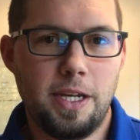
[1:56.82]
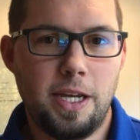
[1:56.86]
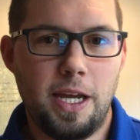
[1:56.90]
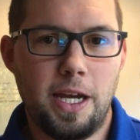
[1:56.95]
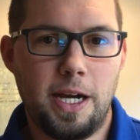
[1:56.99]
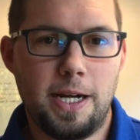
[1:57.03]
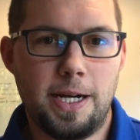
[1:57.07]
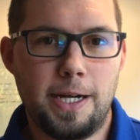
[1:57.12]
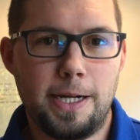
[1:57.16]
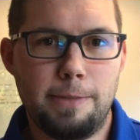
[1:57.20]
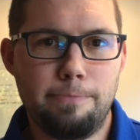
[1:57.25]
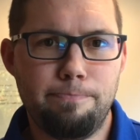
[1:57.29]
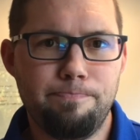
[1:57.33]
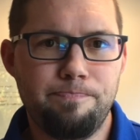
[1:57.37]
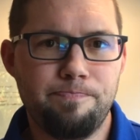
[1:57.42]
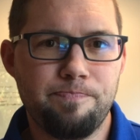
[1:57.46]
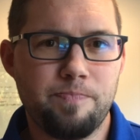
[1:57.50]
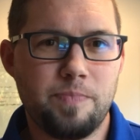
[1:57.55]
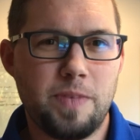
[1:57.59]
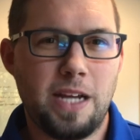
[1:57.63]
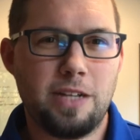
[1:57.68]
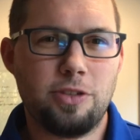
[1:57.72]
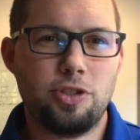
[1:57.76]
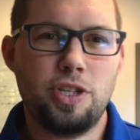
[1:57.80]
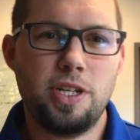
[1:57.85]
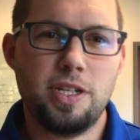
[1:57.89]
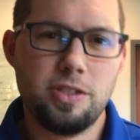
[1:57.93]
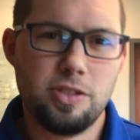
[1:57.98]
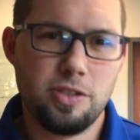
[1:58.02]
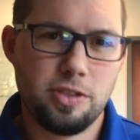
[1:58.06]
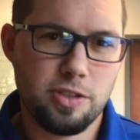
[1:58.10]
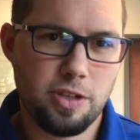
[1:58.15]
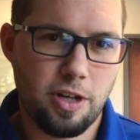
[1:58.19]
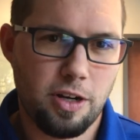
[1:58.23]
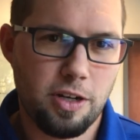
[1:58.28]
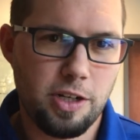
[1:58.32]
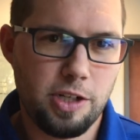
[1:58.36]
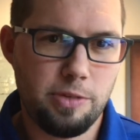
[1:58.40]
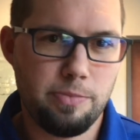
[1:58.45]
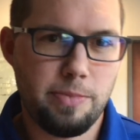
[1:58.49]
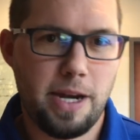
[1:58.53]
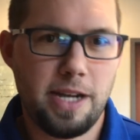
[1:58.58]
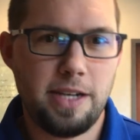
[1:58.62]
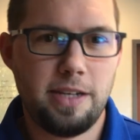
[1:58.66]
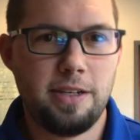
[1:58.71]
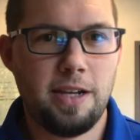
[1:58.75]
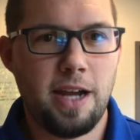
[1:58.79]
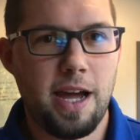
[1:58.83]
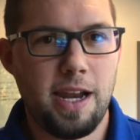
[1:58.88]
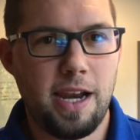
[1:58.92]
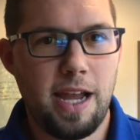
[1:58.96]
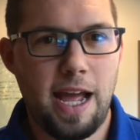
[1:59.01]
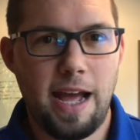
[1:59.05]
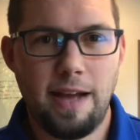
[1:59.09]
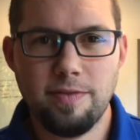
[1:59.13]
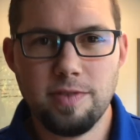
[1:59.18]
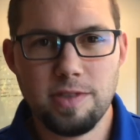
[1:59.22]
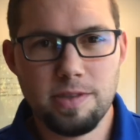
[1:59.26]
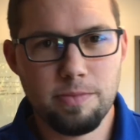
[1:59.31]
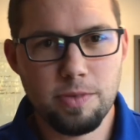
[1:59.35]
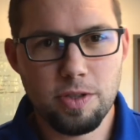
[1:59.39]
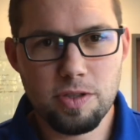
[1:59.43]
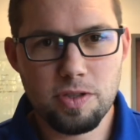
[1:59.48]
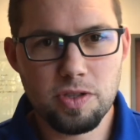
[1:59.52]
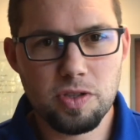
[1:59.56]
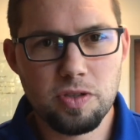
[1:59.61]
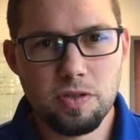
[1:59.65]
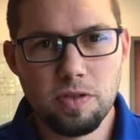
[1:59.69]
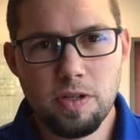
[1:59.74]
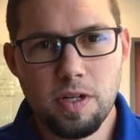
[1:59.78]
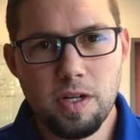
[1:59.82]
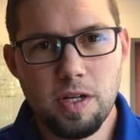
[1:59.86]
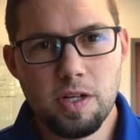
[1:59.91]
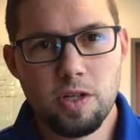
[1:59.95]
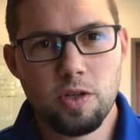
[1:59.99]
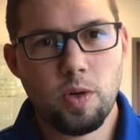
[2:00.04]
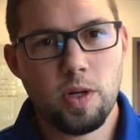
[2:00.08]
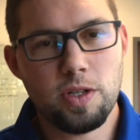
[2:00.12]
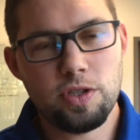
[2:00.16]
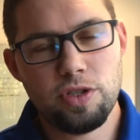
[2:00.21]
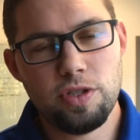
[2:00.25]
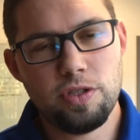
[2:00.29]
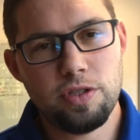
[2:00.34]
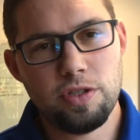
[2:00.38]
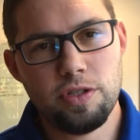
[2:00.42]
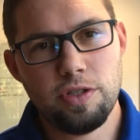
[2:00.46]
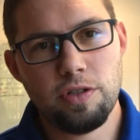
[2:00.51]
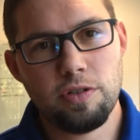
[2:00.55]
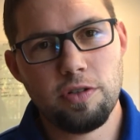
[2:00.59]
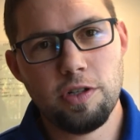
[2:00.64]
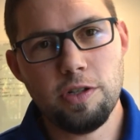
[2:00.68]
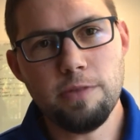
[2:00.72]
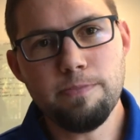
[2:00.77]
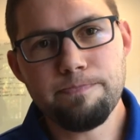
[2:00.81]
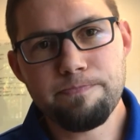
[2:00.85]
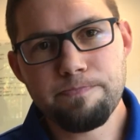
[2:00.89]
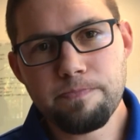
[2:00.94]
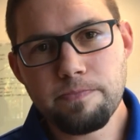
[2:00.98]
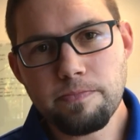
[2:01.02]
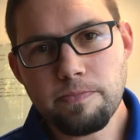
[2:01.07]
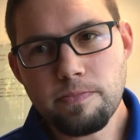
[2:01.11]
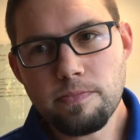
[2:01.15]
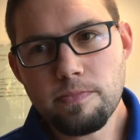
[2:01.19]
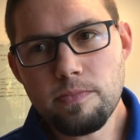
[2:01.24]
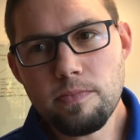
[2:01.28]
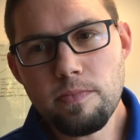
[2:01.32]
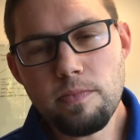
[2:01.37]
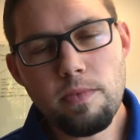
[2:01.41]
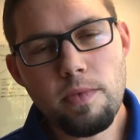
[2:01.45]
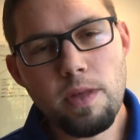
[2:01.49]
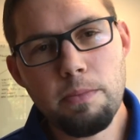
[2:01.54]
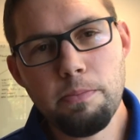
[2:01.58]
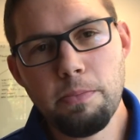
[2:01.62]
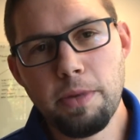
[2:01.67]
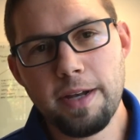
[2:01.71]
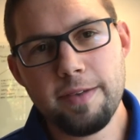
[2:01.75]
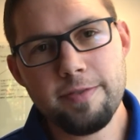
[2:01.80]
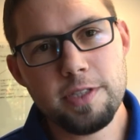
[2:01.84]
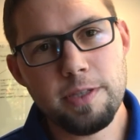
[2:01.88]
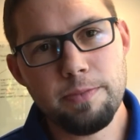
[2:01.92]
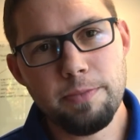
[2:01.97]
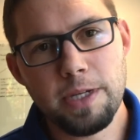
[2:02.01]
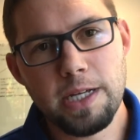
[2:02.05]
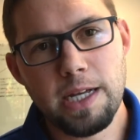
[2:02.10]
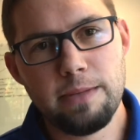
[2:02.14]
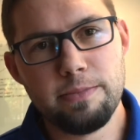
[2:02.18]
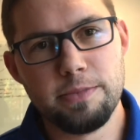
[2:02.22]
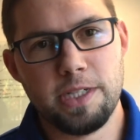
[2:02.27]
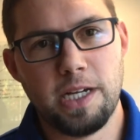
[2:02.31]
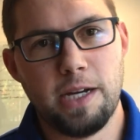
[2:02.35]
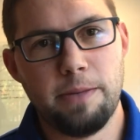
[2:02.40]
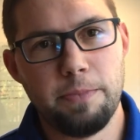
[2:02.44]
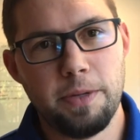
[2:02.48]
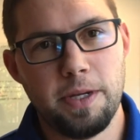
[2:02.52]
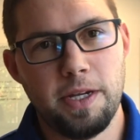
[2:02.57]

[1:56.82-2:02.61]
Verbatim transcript: Um, now, chances are you might not have some of those questions in your group, but if something comes up,